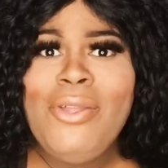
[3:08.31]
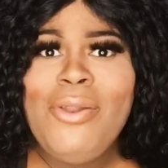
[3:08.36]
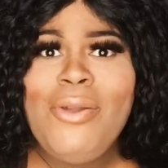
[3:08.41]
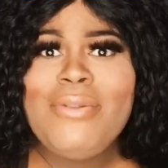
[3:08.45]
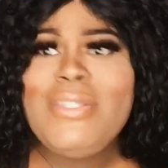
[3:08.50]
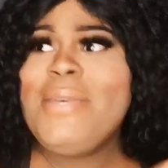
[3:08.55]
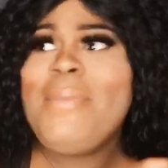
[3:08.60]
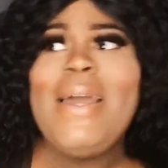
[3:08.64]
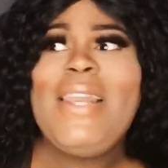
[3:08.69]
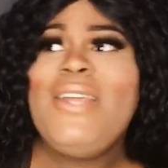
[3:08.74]
You
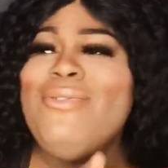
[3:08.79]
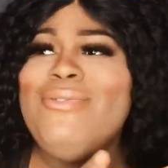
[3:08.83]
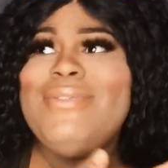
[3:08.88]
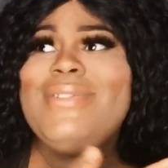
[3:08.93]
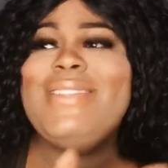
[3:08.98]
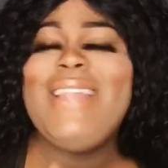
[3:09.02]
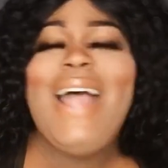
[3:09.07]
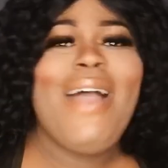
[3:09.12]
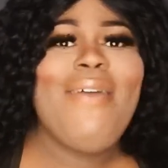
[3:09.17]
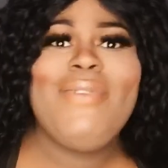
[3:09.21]
know, somebody
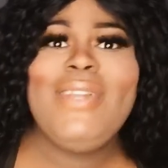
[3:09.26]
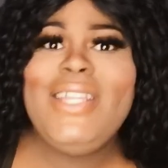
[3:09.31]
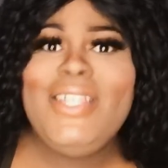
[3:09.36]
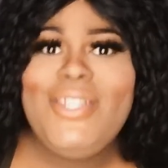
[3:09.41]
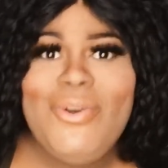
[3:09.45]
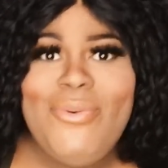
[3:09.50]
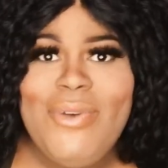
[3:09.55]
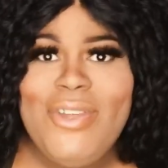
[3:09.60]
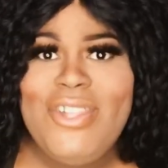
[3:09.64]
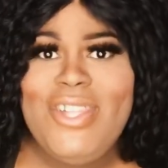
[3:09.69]
who's not
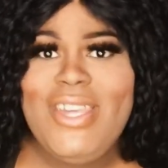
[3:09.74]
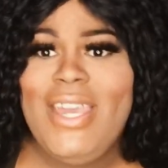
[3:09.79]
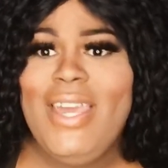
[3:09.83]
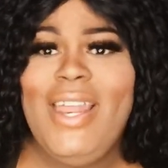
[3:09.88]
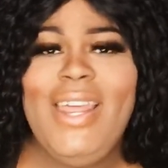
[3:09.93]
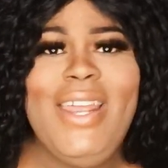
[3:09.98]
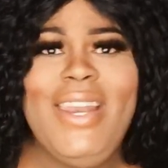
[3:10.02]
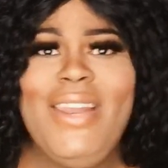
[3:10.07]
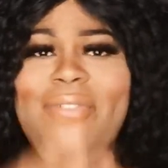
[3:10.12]
really doing shit.